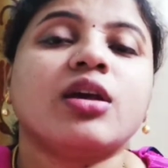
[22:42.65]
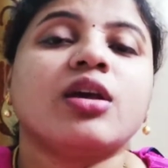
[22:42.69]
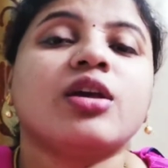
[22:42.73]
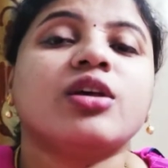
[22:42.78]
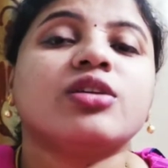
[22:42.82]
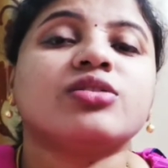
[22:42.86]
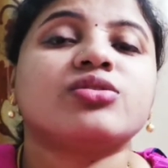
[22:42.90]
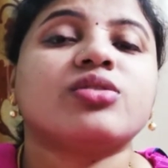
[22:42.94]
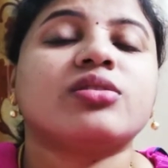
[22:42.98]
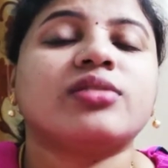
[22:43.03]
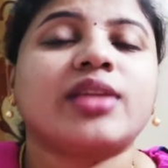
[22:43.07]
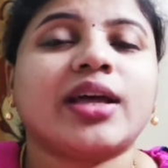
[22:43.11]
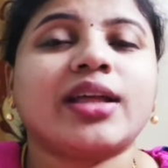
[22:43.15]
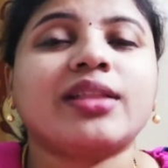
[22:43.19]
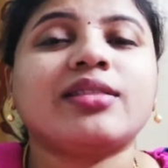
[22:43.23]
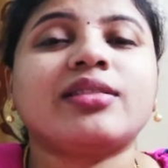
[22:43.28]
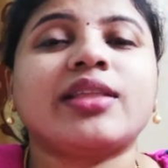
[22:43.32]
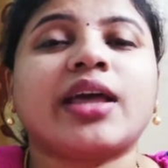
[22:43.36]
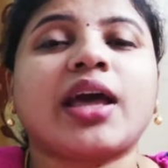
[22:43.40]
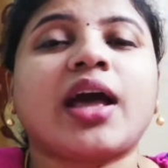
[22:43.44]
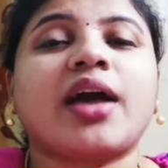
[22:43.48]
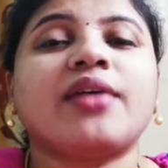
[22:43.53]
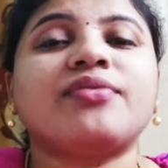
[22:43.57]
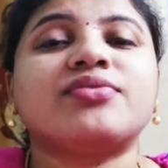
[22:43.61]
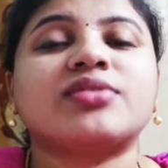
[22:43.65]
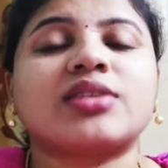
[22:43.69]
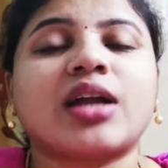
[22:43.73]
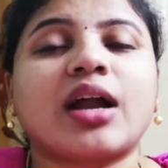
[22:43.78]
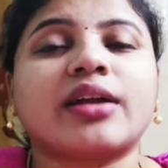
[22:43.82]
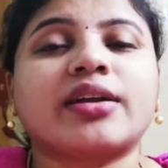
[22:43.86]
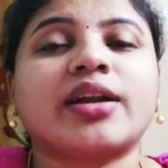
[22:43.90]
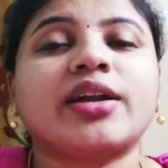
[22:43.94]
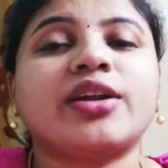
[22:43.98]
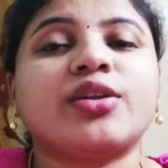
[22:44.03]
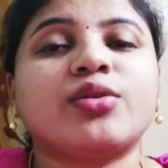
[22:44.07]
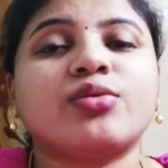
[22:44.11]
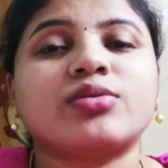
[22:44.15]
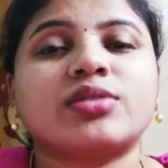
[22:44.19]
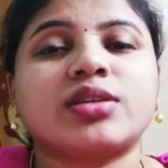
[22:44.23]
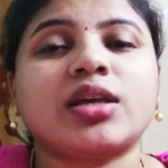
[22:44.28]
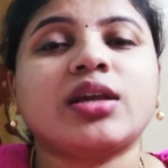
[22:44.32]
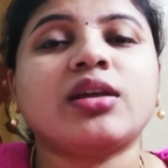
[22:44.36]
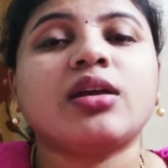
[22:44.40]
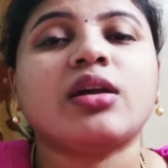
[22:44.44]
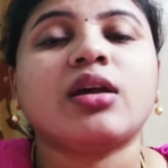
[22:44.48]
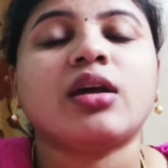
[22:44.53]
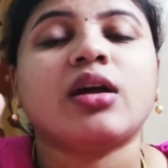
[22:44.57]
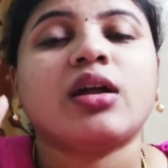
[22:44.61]
so then they have started using
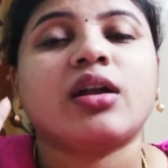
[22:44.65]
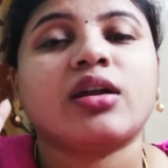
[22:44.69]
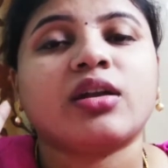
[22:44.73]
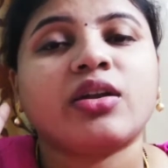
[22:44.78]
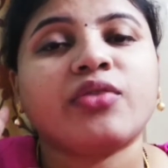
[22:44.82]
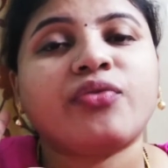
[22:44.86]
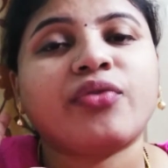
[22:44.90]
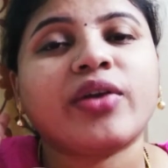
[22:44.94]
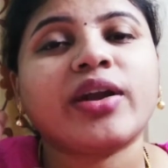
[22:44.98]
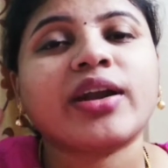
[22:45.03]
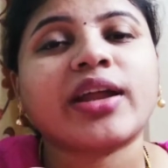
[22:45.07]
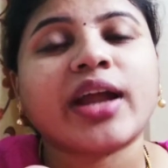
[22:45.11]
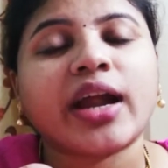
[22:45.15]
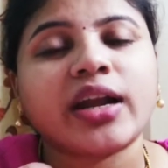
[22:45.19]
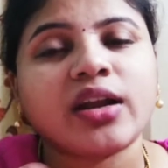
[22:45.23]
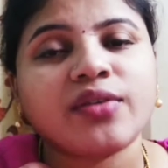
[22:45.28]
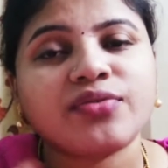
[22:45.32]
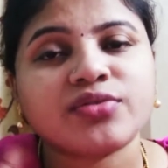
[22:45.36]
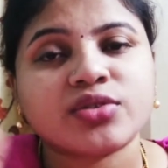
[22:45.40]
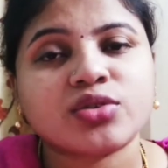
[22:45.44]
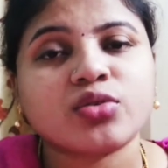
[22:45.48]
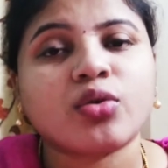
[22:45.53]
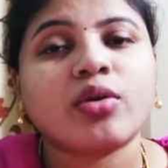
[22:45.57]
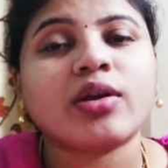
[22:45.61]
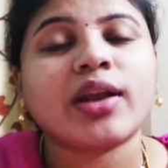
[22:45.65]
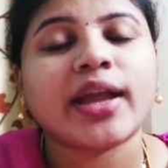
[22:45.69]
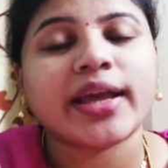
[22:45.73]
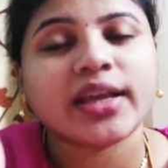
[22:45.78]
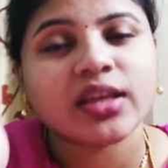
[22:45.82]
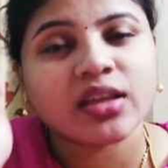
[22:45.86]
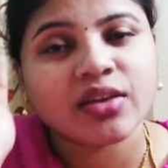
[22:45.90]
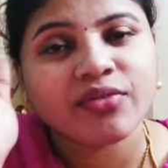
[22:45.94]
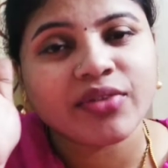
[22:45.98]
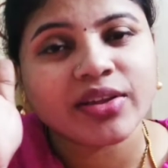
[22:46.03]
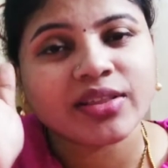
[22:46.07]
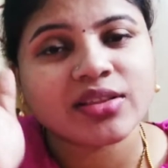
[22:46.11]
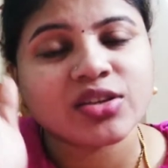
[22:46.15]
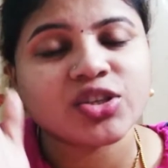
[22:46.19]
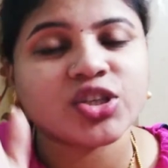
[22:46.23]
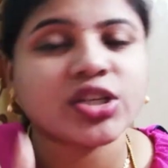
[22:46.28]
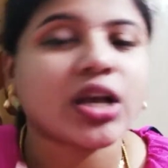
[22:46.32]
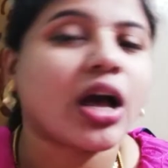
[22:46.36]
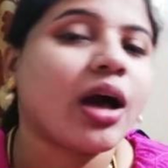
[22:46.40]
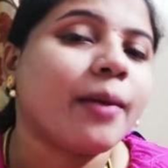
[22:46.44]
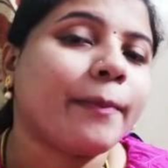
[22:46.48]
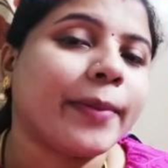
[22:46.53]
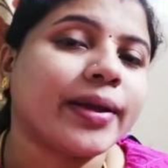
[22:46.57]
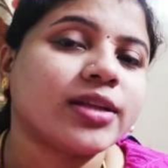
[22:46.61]
different kind of stone, like giving the
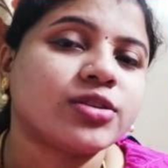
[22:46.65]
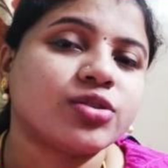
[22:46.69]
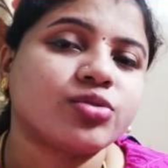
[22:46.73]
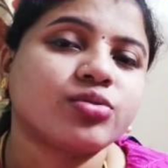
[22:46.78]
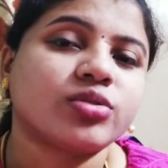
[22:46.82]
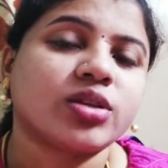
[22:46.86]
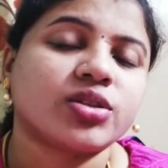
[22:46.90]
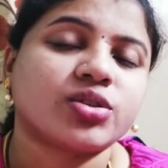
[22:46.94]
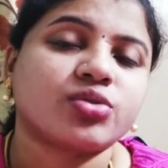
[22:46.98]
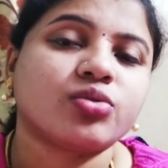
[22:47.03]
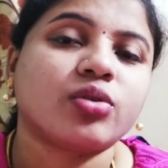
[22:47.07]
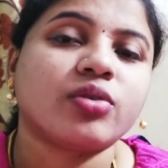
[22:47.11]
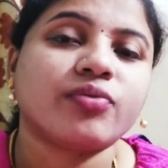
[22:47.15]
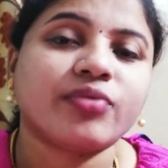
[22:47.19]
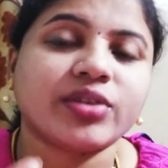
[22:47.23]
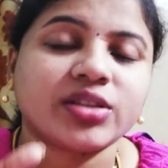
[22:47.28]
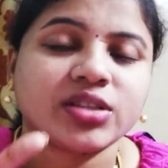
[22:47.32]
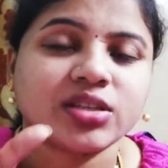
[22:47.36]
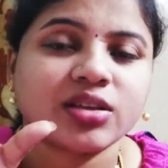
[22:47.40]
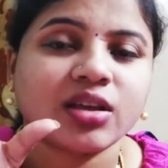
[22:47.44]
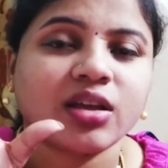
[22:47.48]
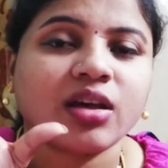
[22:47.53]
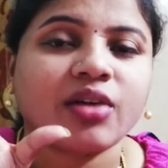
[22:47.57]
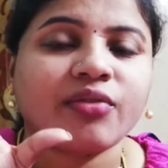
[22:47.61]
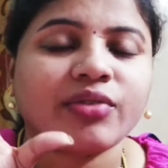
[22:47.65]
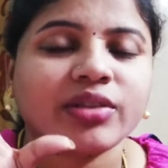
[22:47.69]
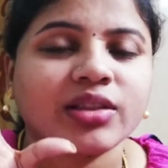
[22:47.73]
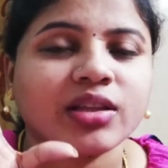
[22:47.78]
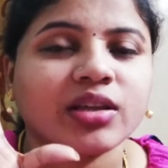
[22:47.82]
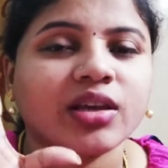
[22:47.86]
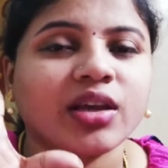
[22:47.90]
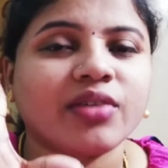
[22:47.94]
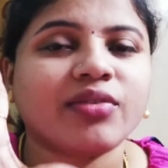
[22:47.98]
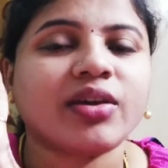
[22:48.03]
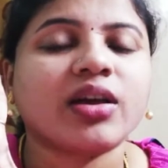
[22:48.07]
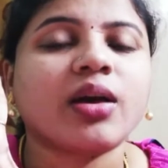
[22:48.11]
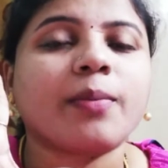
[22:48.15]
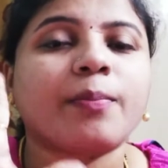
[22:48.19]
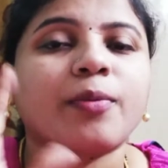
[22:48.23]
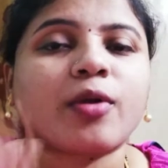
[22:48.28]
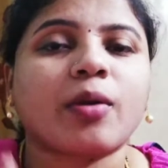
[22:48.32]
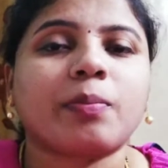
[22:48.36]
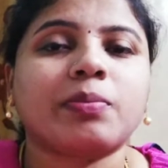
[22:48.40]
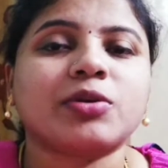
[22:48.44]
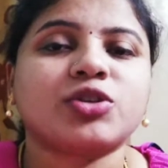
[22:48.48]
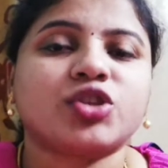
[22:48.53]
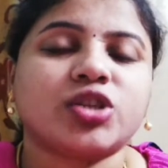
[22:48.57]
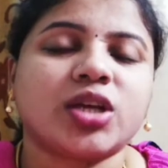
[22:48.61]
sharp edge to the stone, with giving a
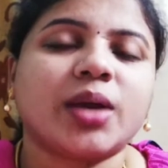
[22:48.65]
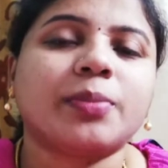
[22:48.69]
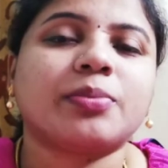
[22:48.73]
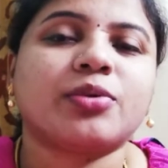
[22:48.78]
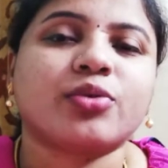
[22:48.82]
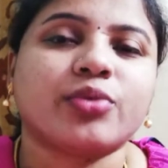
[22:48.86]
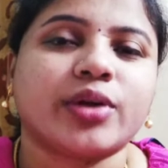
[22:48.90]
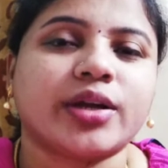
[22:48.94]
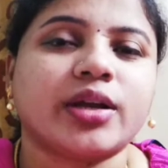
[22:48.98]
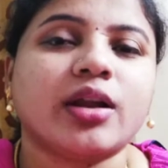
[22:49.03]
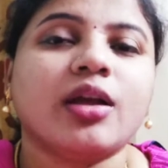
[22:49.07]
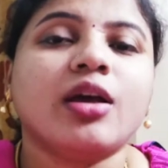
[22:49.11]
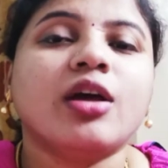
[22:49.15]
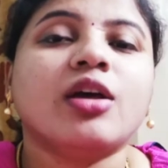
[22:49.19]
proper shape to it.